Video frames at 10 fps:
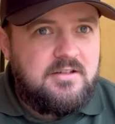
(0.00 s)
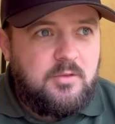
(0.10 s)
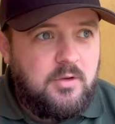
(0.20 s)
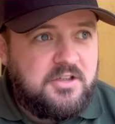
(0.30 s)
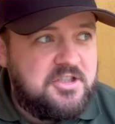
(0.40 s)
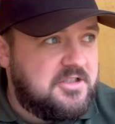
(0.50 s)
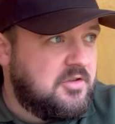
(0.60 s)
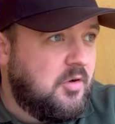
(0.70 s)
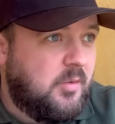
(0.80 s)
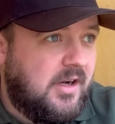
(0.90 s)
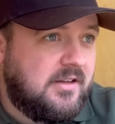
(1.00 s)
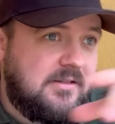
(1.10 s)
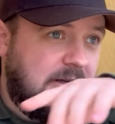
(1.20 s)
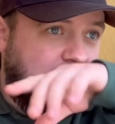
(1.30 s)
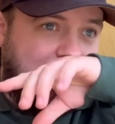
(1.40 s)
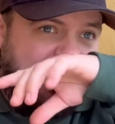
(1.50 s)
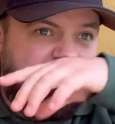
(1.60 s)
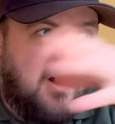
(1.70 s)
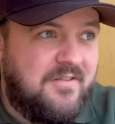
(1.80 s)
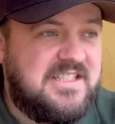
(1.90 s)
Well, I just saw one, about
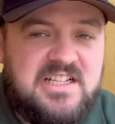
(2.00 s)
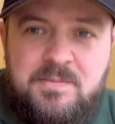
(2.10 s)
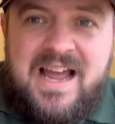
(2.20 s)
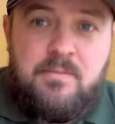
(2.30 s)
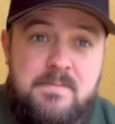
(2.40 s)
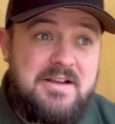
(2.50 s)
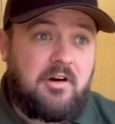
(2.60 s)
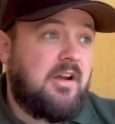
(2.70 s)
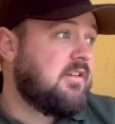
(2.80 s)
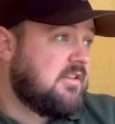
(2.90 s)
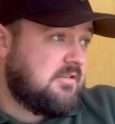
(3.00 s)
5 or 6 pound mirror,